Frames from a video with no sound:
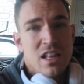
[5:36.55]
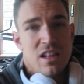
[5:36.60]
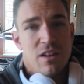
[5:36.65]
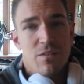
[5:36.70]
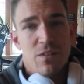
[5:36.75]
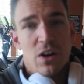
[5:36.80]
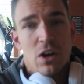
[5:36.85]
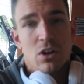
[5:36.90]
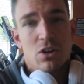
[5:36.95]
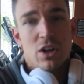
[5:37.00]

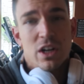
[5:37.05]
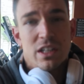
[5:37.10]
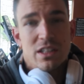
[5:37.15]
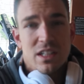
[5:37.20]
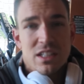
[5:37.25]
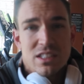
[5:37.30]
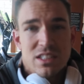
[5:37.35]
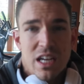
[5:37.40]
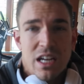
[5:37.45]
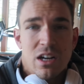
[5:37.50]
they felt great.
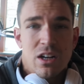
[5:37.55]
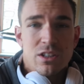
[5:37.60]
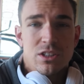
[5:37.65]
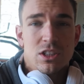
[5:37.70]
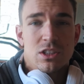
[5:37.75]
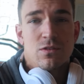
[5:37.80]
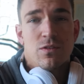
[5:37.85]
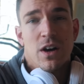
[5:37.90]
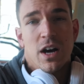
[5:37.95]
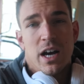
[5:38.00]
They stayed on
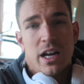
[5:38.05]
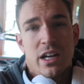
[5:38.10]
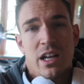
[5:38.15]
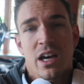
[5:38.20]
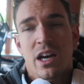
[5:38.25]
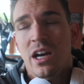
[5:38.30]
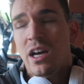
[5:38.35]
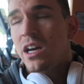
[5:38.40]
just fine.